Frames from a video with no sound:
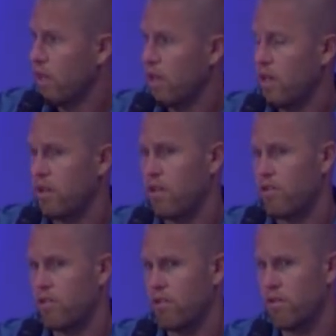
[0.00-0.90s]
And
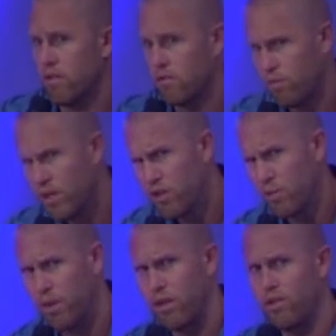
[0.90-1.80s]
so we do
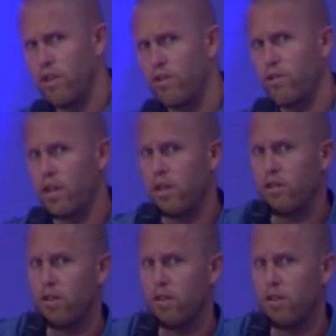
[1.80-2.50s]
apologize for that.